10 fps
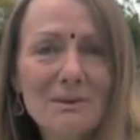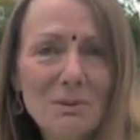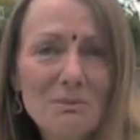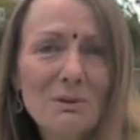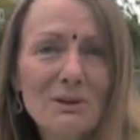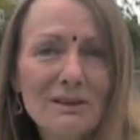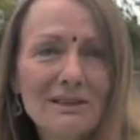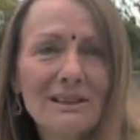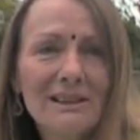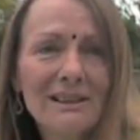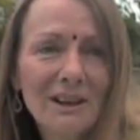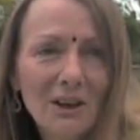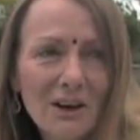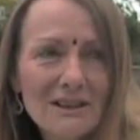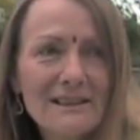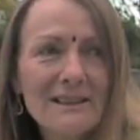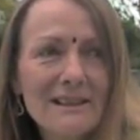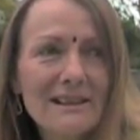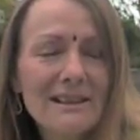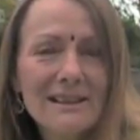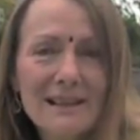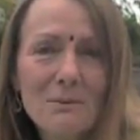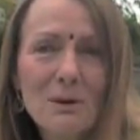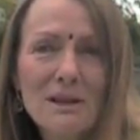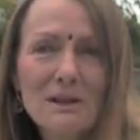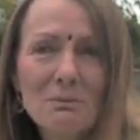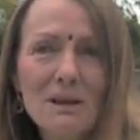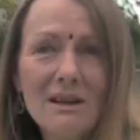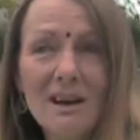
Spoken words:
the people that are all seeking the same way as me.